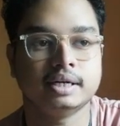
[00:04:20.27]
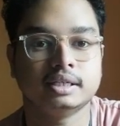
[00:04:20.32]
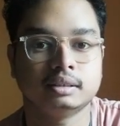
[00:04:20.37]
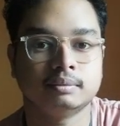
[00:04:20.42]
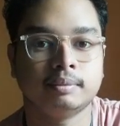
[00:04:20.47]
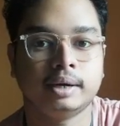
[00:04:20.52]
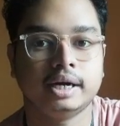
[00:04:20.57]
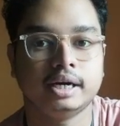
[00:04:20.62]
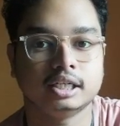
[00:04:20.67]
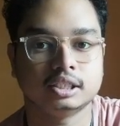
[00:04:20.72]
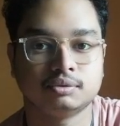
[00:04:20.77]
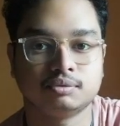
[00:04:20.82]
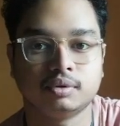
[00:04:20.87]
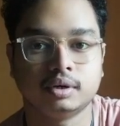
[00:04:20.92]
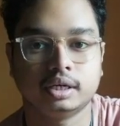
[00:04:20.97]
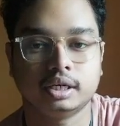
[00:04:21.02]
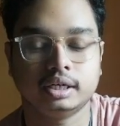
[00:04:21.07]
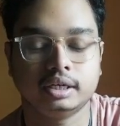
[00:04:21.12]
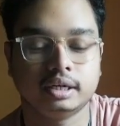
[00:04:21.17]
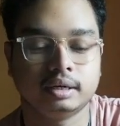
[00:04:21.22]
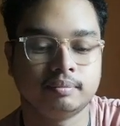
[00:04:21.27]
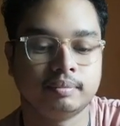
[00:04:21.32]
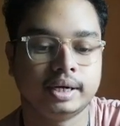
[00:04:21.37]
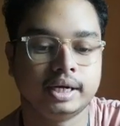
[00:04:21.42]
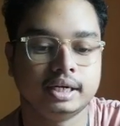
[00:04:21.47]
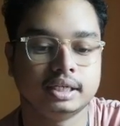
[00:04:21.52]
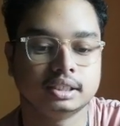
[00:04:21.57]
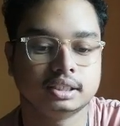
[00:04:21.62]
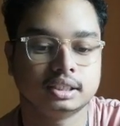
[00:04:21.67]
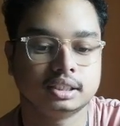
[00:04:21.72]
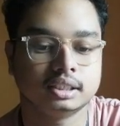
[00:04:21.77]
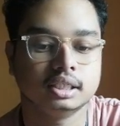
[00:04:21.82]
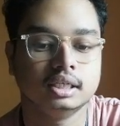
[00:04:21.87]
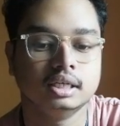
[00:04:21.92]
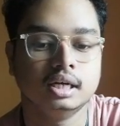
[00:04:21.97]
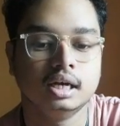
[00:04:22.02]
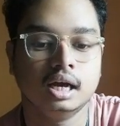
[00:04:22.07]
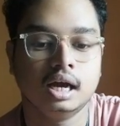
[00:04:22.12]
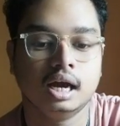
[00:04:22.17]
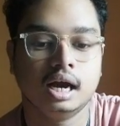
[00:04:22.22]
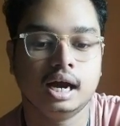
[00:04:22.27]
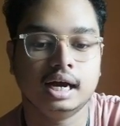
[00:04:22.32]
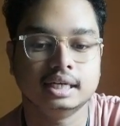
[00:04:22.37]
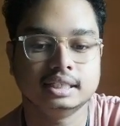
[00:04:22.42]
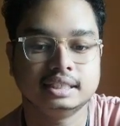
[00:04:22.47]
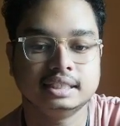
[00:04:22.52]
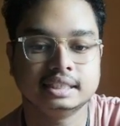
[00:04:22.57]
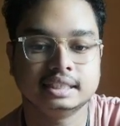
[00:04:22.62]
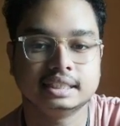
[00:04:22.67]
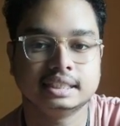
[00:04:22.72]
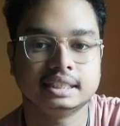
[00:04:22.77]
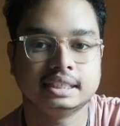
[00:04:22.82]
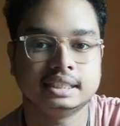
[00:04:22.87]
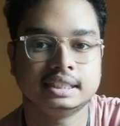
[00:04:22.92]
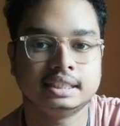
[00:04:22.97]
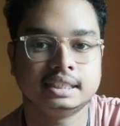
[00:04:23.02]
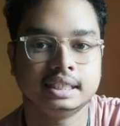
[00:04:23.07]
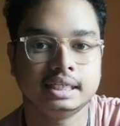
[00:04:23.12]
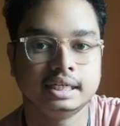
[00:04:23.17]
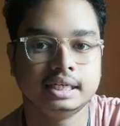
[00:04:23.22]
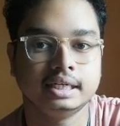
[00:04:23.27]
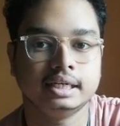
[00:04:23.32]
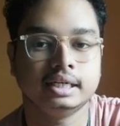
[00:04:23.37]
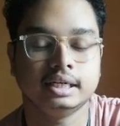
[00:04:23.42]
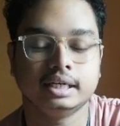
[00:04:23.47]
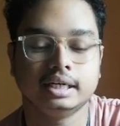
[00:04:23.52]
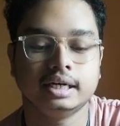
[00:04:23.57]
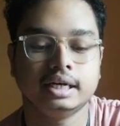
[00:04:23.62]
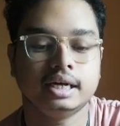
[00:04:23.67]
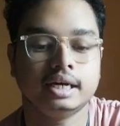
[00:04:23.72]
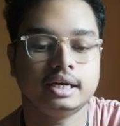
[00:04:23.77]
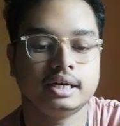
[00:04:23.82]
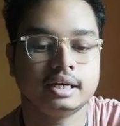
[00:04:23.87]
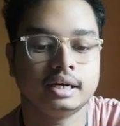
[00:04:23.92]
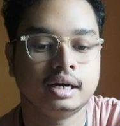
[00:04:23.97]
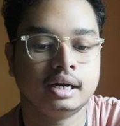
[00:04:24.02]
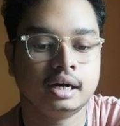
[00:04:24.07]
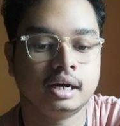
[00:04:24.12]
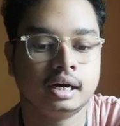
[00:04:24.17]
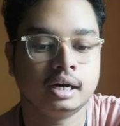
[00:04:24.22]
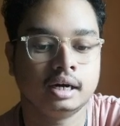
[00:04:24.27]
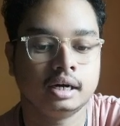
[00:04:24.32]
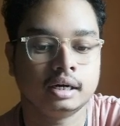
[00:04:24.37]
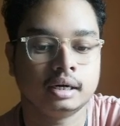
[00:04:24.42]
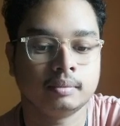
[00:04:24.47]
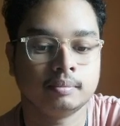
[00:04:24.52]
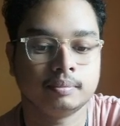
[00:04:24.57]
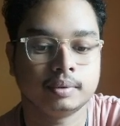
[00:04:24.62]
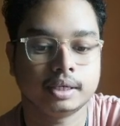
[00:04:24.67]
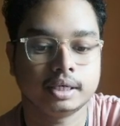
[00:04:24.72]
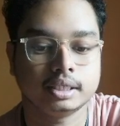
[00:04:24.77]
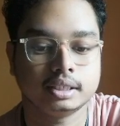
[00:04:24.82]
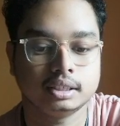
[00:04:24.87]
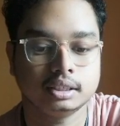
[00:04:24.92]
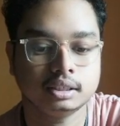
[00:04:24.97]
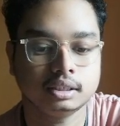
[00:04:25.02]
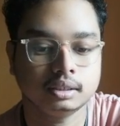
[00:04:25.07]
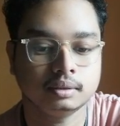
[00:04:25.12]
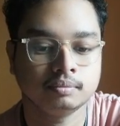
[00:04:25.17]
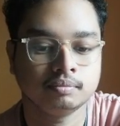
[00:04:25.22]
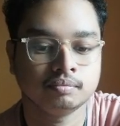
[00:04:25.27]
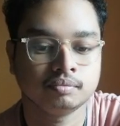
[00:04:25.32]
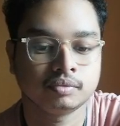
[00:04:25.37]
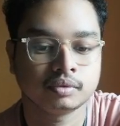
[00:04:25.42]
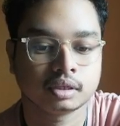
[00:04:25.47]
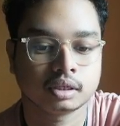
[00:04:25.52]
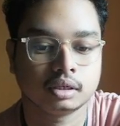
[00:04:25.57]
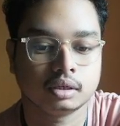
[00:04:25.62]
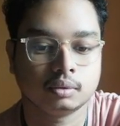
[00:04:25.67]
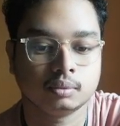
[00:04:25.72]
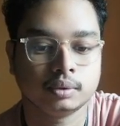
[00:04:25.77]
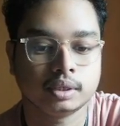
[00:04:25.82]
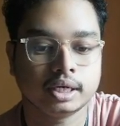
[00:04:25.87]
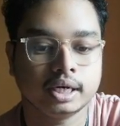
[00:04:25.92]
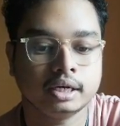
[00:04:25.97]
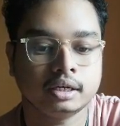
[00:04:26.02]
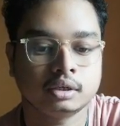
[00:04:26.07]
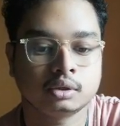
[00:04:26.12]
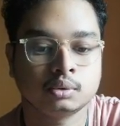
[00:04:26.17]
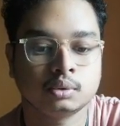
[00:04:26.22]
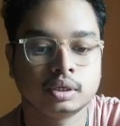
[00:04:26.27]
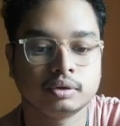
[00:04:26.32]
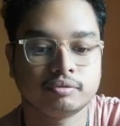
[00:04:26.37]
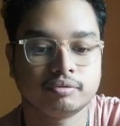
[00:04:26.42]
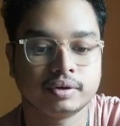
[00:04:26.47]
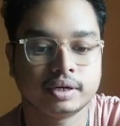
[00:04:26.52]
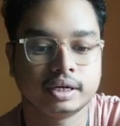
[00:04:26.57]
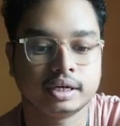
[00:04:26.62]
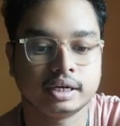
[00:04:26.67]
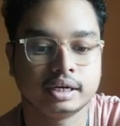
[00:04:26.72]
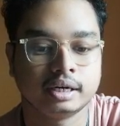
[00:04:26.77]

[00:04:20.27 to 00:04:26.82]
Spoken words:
It's minus 40 and minus 60 degree temperature. We get two different